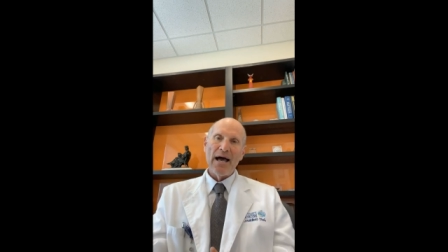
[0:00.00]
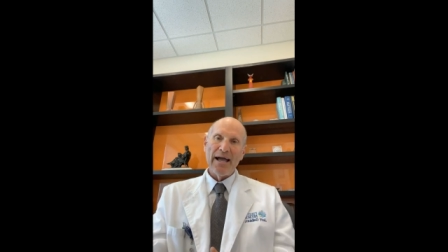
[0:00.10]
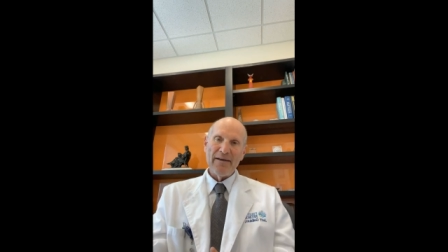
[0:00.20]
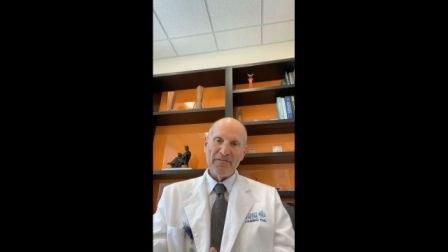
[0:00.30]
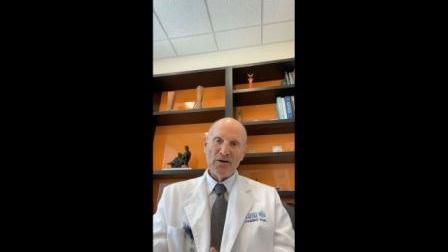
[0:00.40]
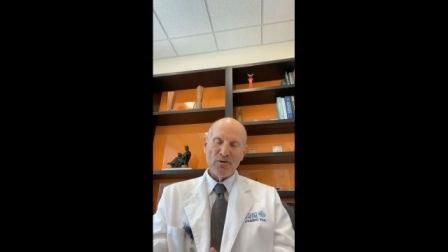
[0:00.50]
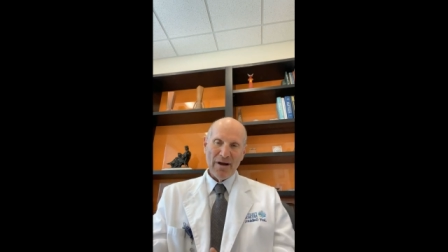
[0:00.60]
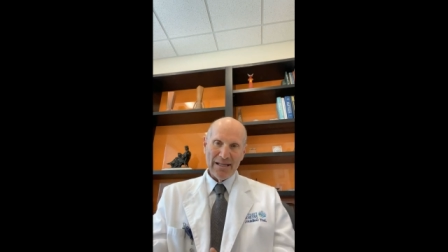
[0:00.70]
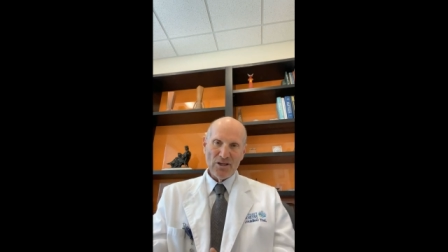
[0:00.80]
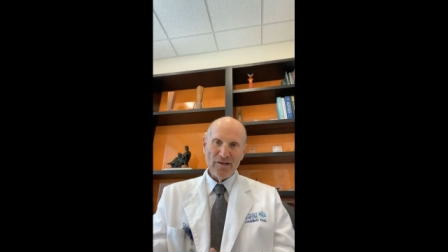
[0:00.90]
Uh, if the
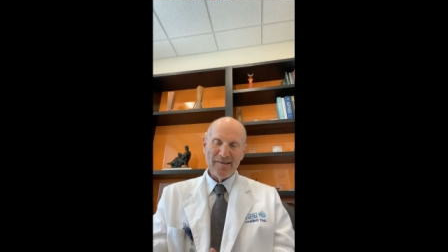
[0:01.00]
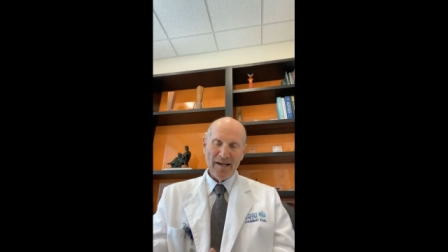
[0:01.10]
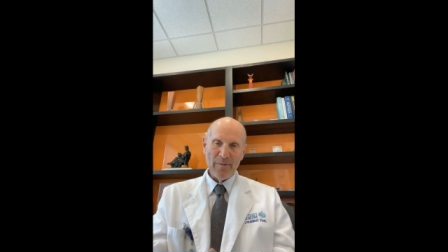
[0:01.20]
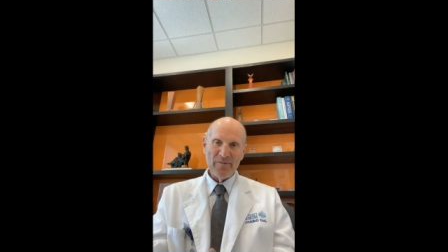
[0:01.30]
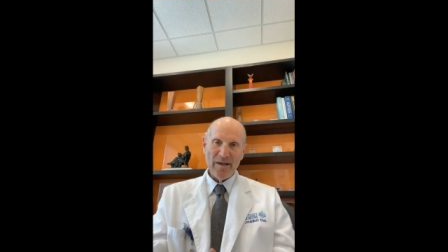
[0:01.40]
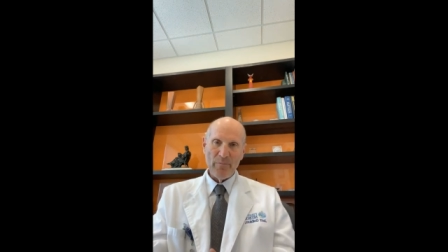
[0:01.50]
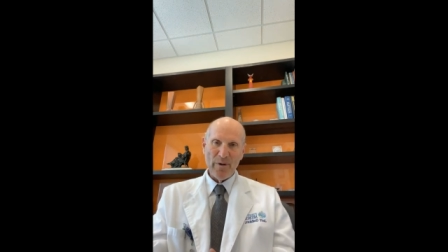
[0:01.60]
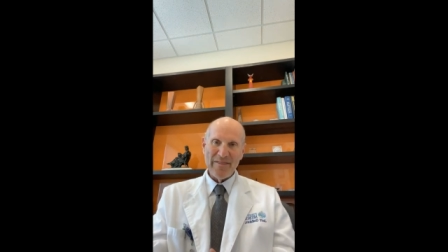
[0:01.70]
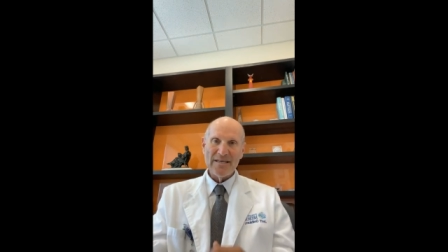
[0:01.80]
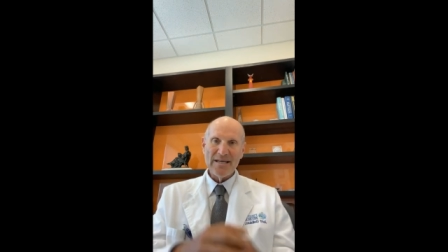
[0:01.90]
neurologist comes
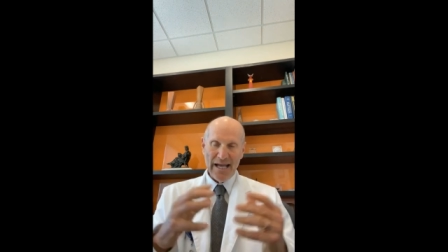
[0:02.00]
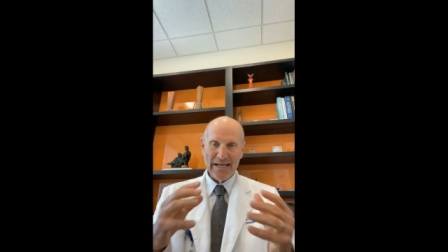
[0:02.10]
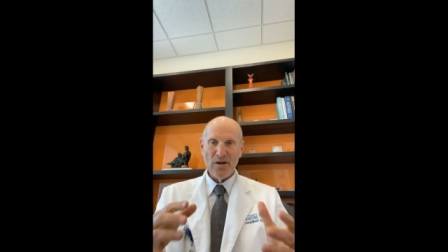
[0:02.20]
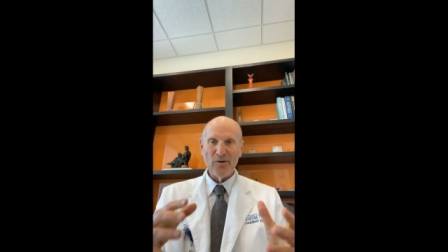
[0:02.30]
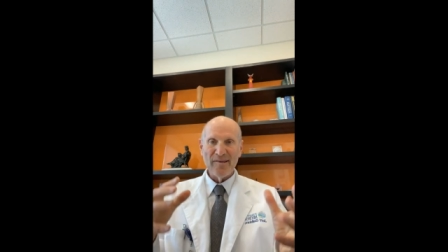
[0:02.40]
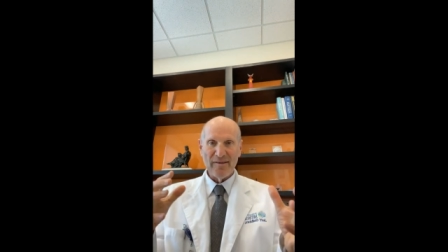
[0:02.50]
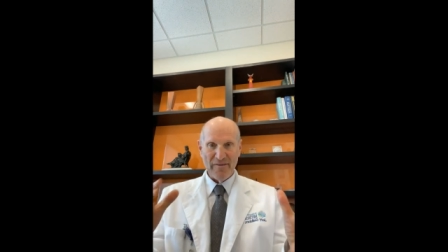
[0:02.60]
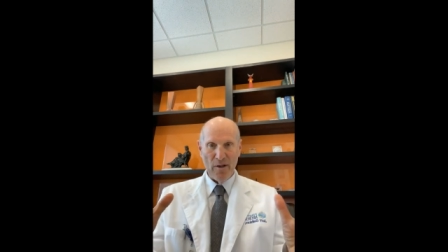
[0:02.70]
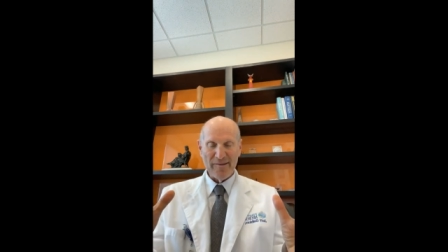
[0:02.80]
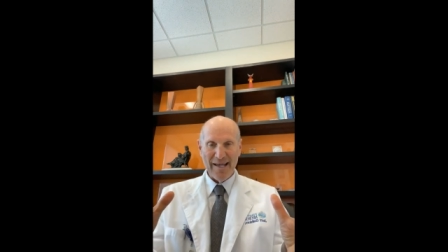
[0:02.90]
up with a
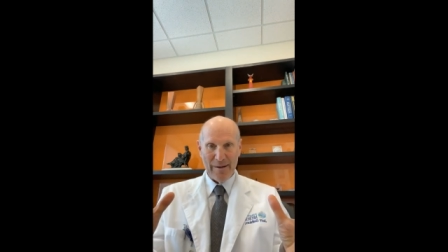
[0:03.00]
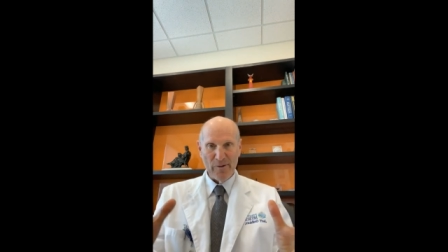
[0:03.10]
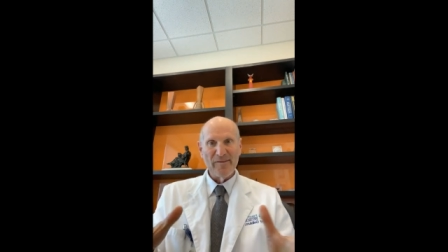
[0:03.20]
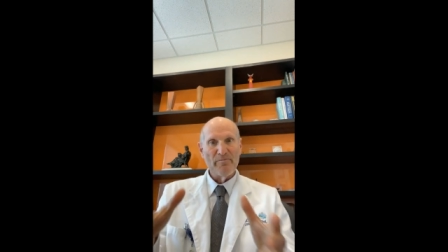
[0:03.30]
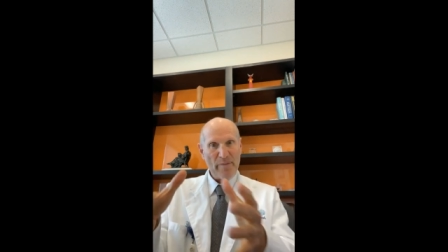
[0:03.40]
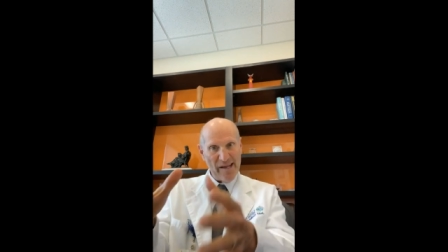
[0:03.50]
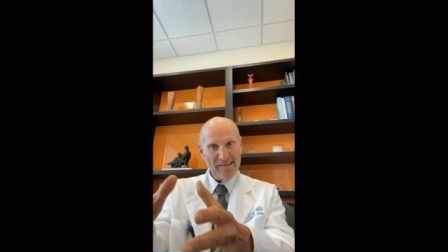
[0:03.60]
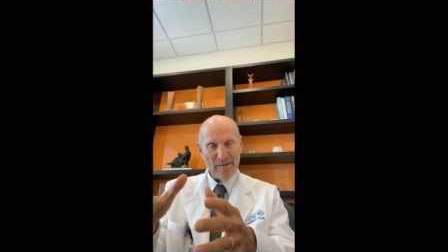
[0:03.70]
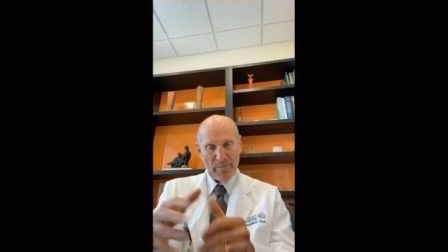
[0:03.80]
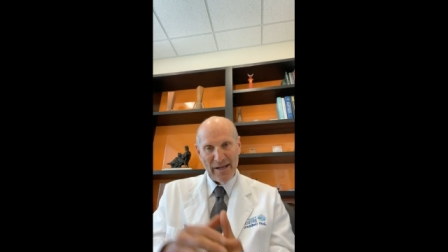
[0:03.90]
diagnosis of Alzheimer's
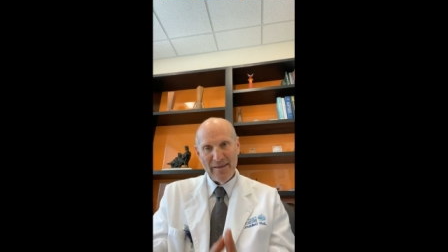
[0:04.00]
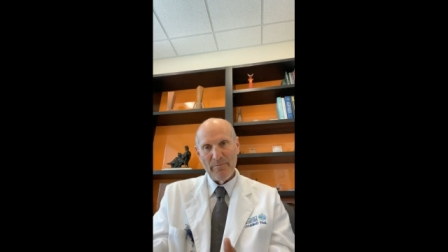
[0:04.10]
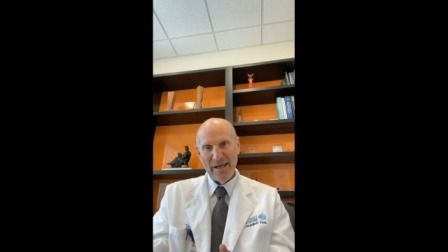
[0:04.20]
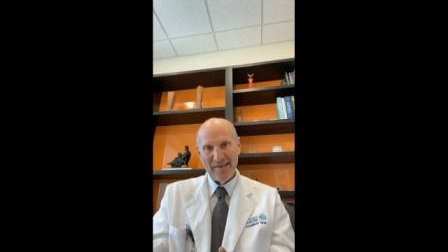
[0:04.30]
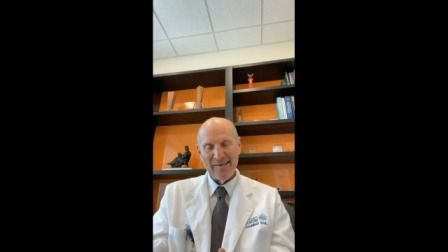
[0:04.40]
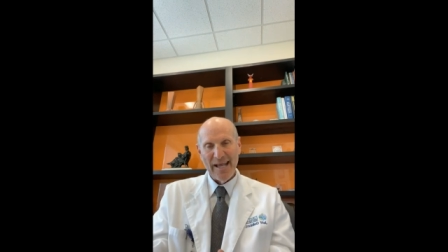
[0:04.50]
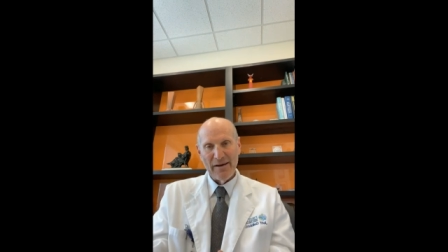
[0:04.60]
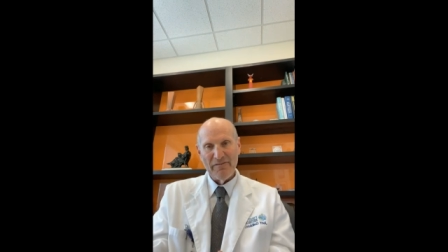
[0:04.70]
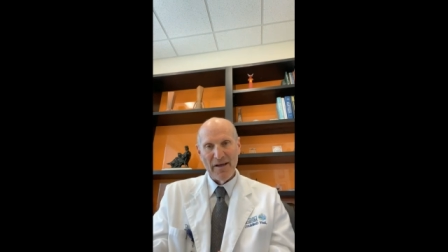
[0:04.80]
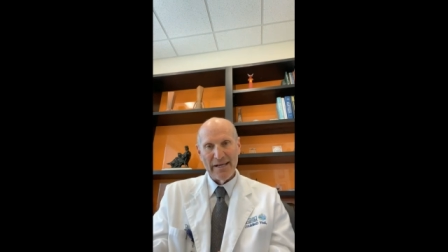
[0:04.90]
based upon the PET
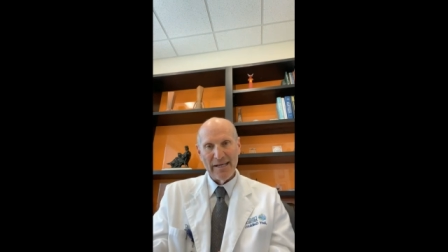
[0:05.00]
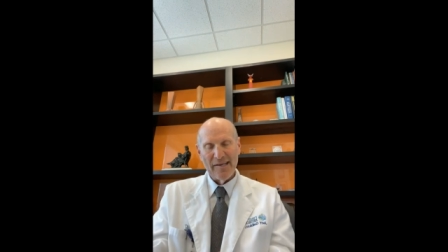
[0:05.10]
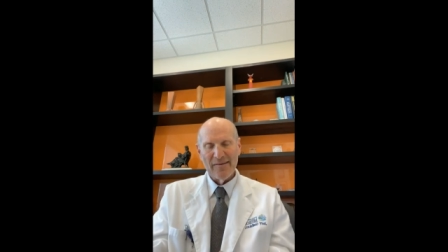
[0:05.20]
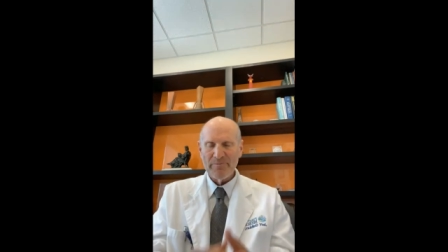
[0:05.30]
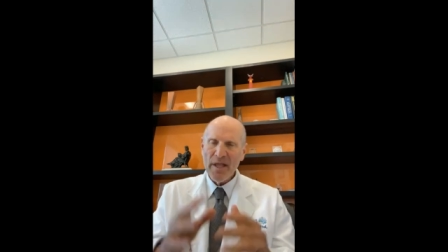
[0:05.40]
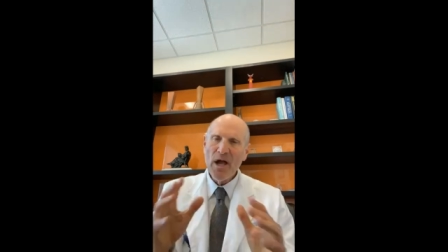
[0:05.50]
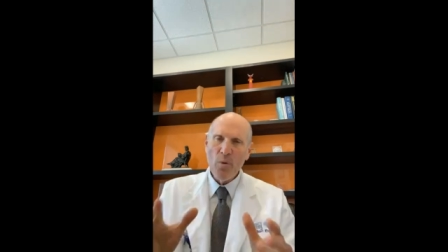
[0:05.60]
scan findings,